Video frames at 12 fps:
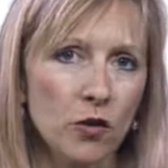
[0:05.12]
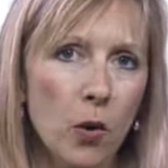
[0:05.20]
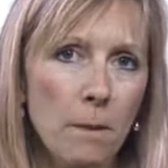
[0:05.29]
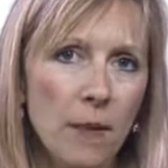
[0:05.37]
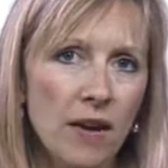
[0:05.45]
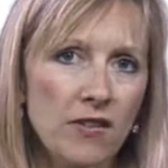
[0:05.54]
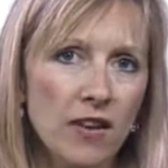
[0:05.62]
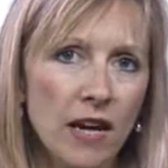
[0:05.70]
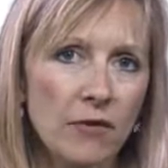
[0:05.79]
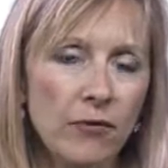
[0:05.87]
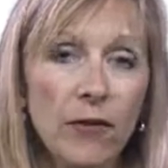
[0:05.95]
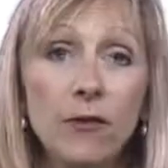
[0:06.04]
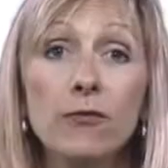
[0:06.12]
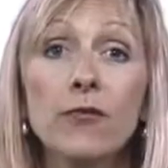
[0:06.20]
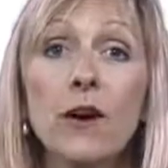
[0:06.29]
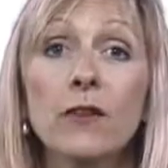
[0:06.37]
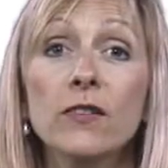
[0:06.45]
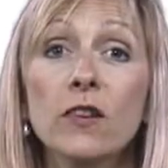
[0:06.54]
on Monday for the
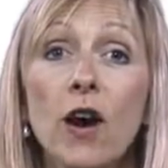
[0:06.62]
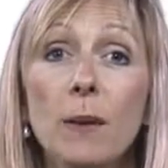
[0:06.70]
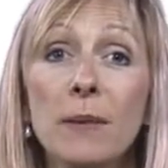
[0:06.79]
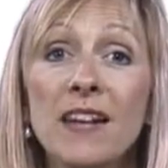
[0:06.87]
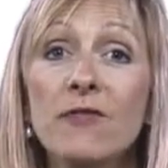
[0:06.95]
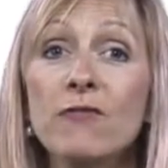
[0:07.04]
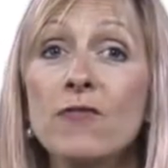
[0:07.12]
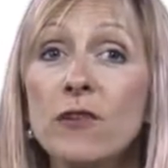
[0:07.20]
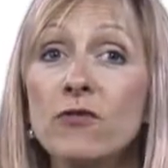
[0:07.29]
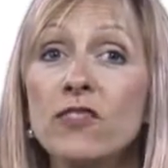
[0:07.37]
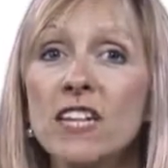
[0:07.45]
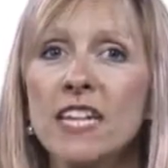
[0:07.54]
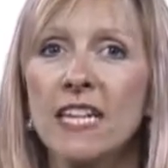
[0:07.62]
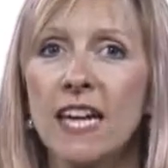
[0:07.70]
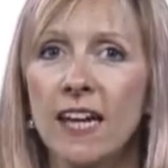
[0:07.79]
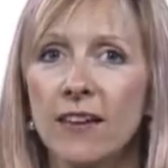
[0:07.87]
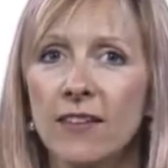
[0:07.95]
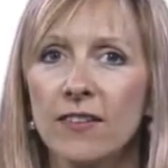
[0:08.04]
first time in 15
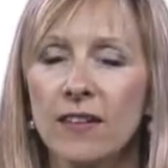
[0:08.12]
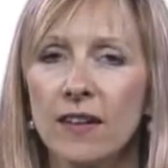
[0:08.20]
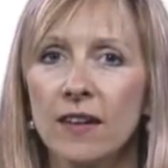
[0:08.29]
years.